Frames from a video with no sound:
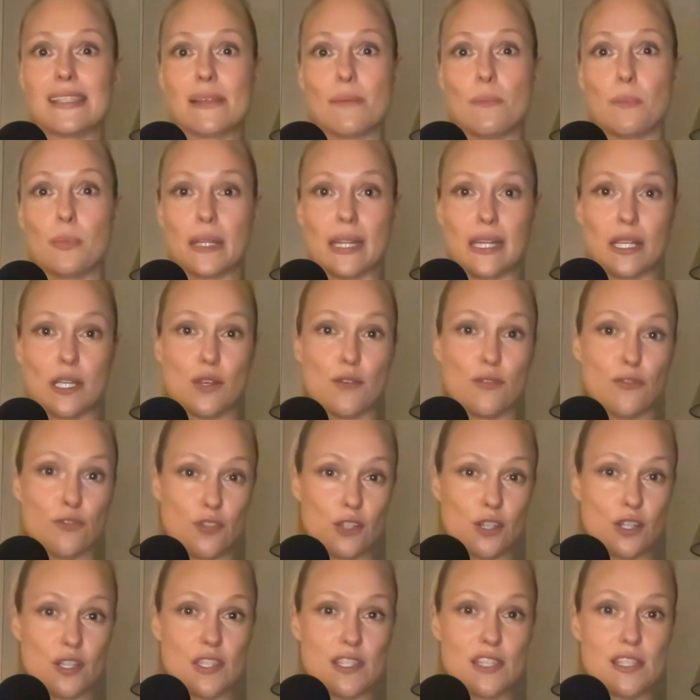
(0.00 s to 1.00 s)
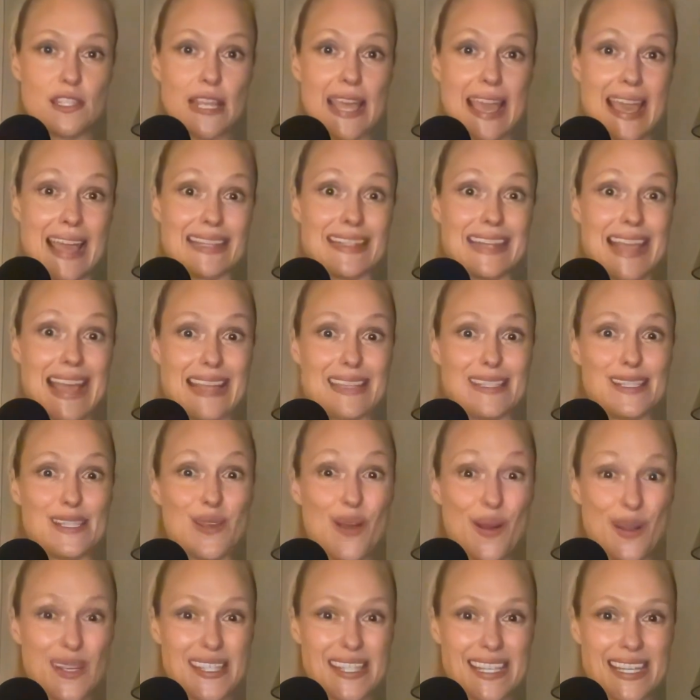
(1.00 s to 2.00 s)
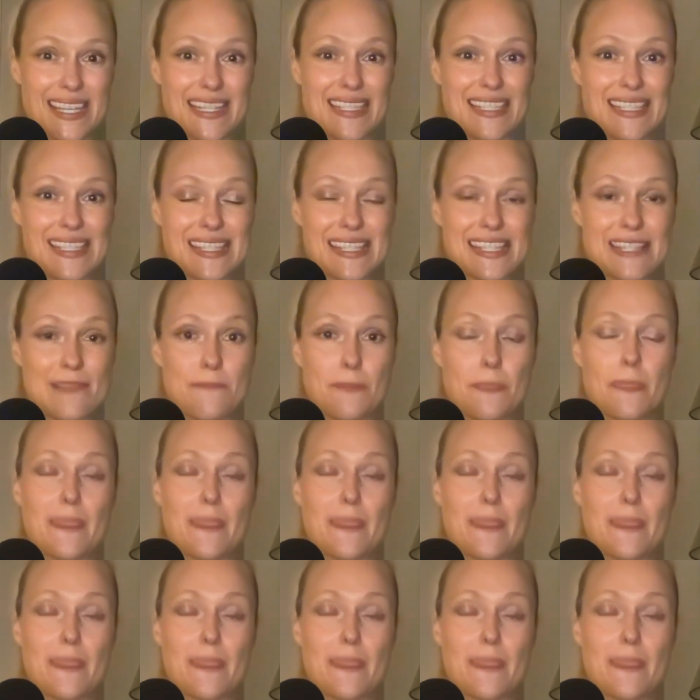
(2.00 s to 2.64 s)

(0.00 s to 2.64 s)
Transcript: and plenty of fruits and antioxidants.